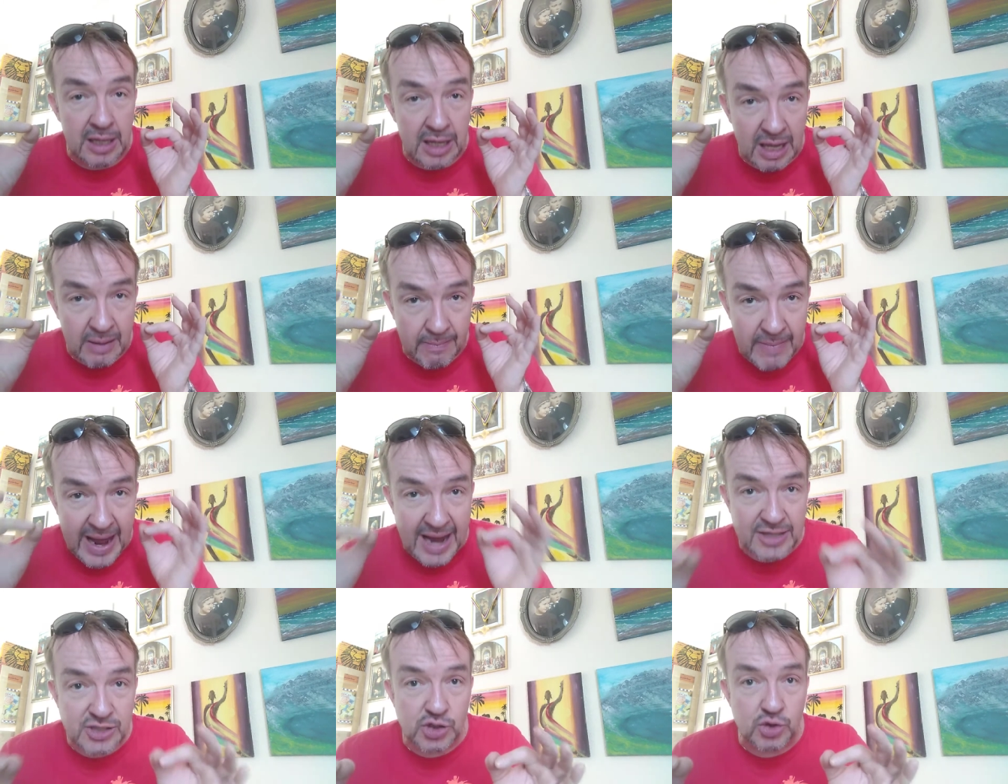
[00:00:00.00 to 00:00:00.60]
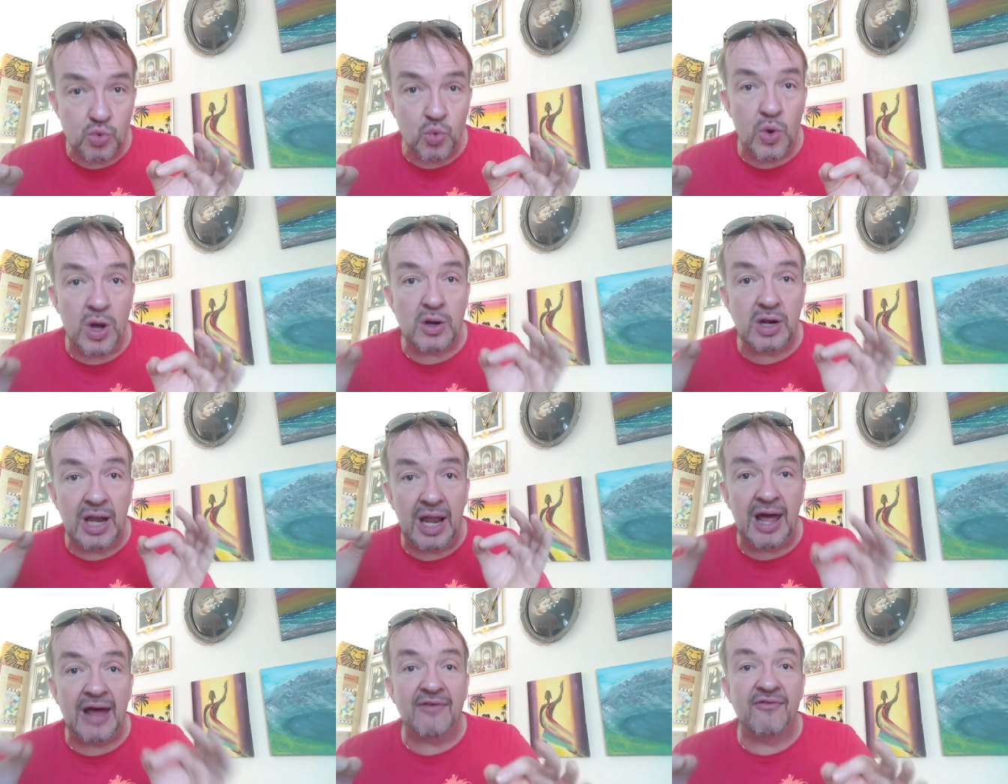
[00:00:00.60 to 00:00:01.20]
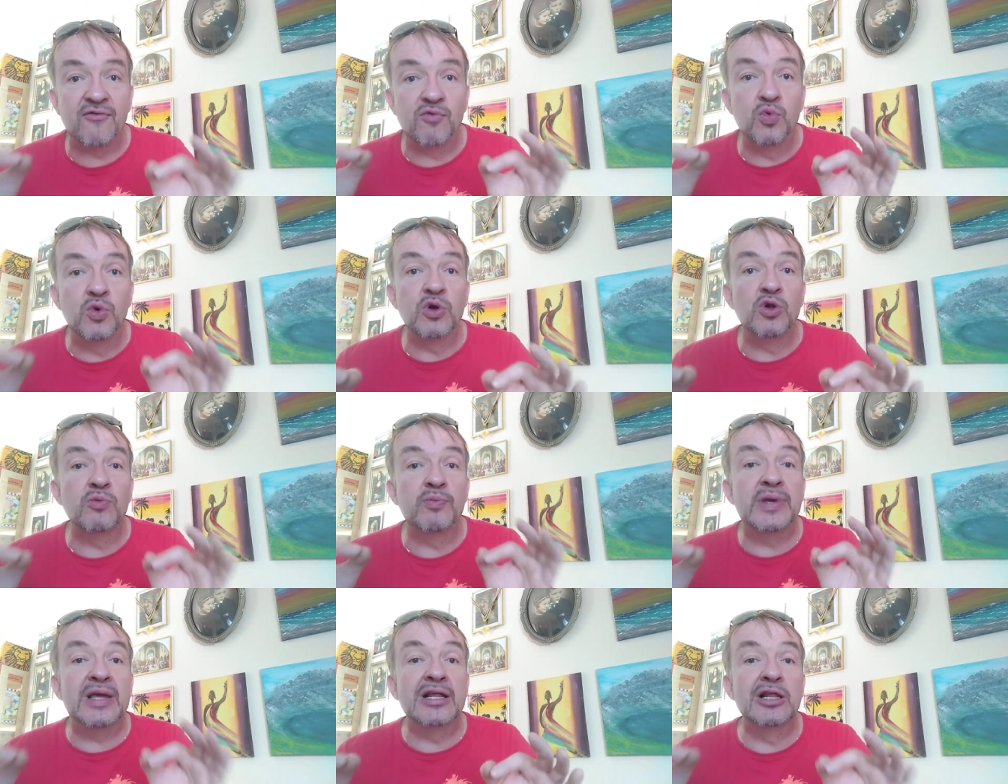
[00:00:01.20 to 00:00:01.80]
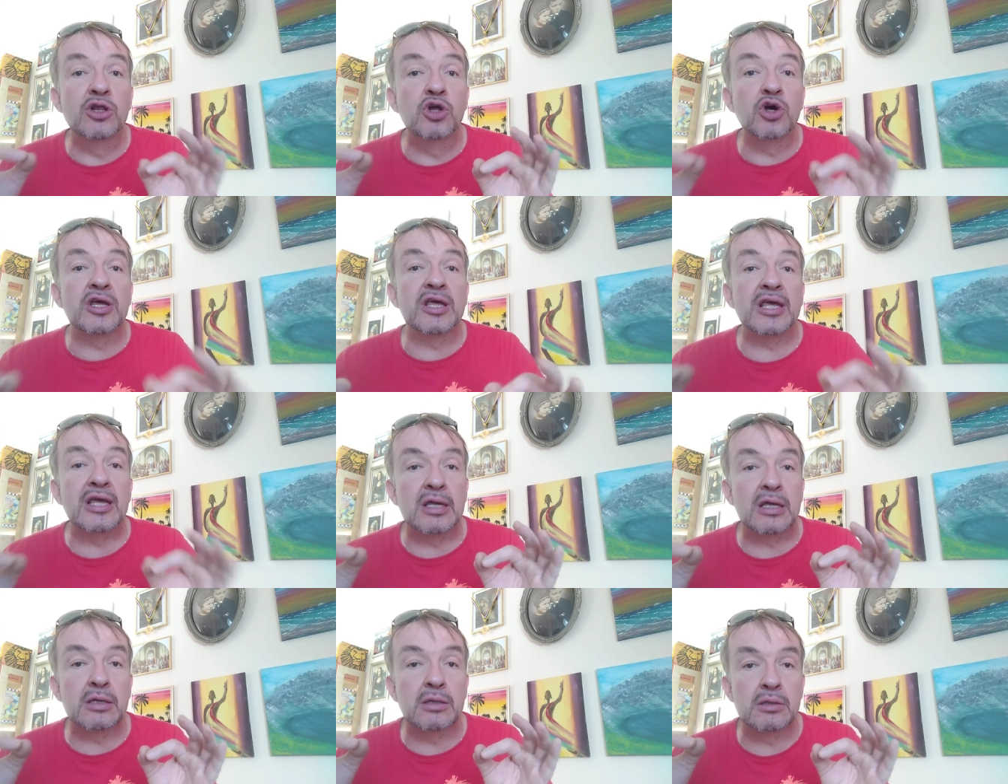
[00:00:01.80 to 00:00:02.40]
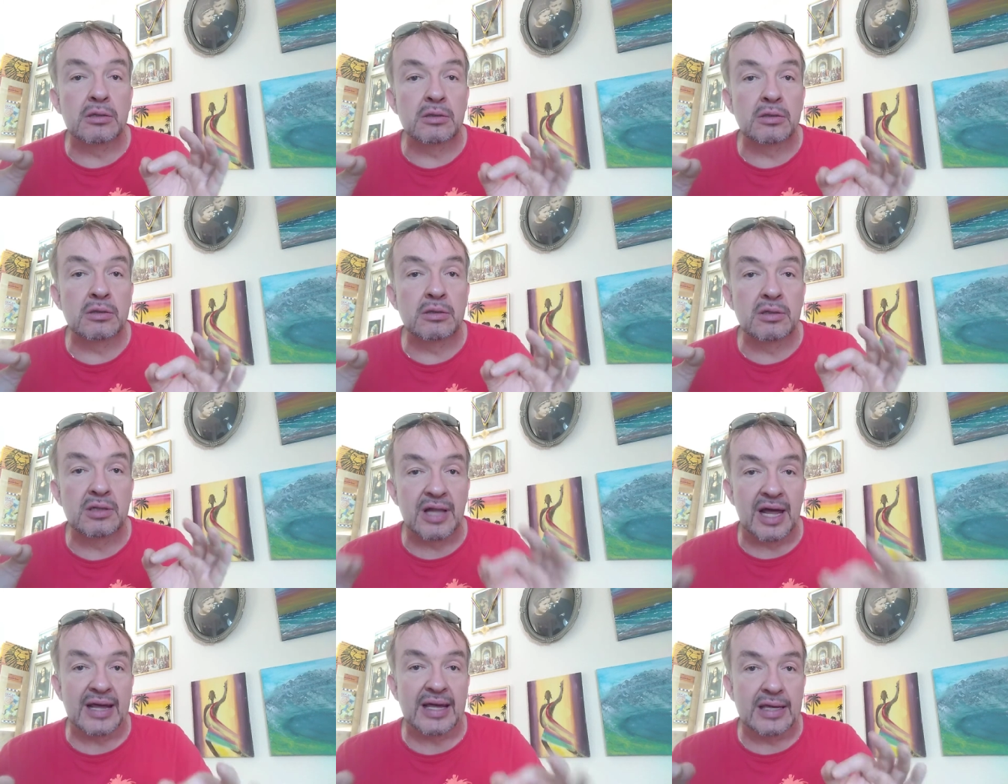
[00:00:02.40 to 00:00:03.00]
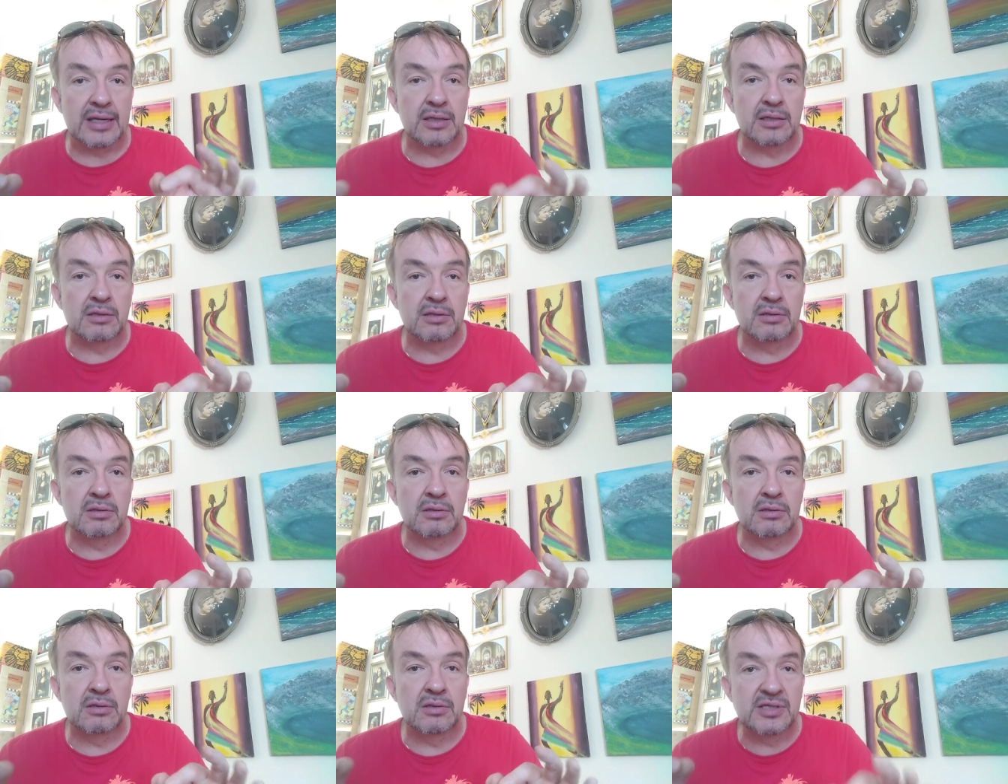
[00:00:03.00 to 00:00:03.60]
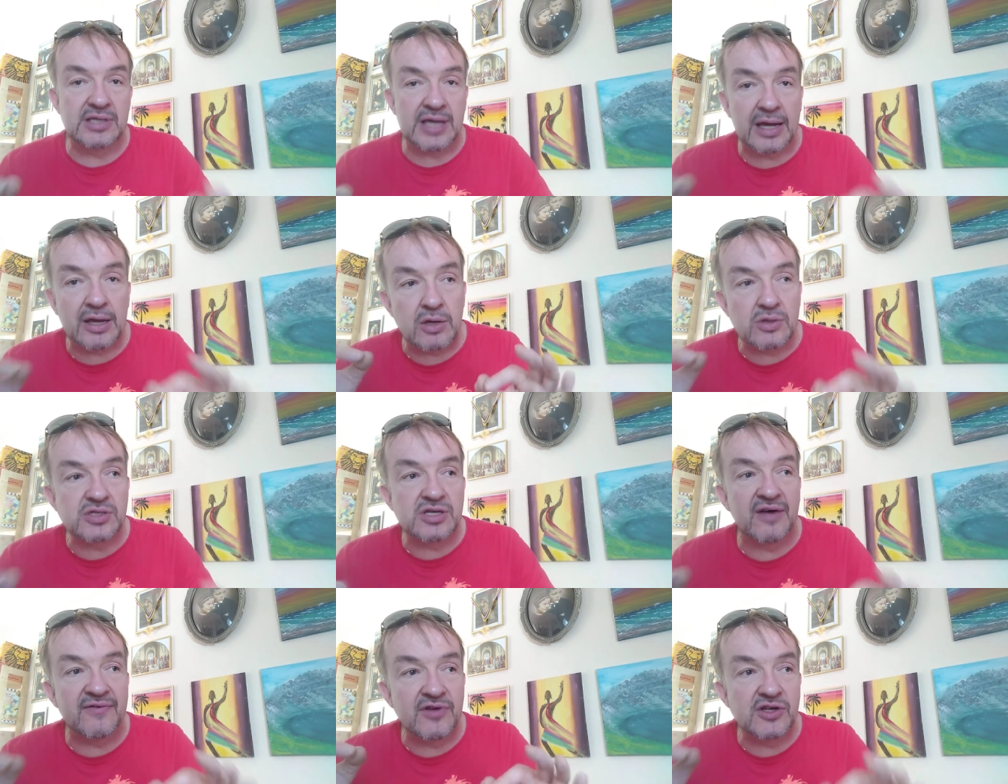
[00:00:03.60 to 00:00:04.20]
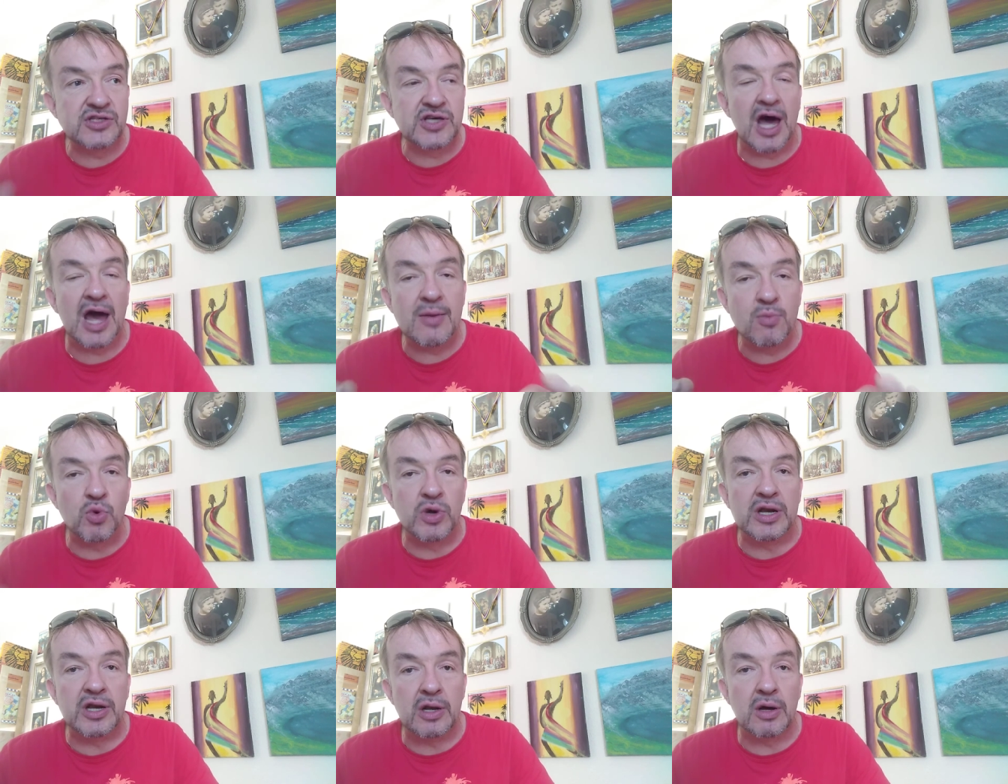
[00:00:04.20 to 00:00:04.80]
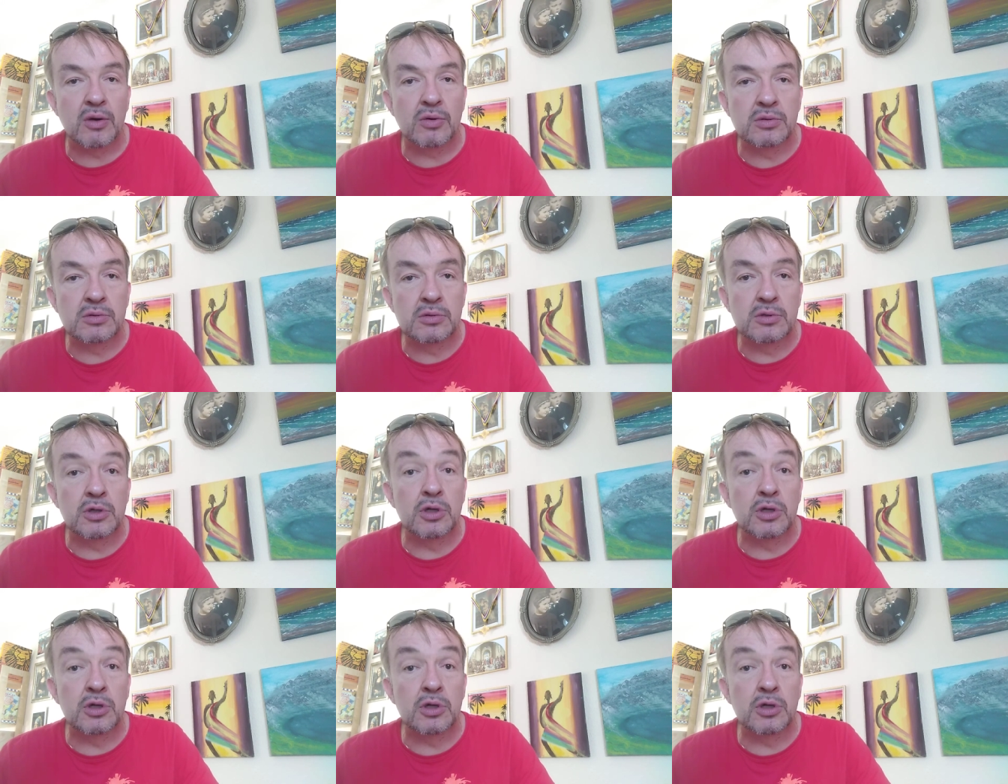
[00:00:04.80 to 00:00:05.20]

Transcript: Imagine what life will be looking like. Set yourself a time window.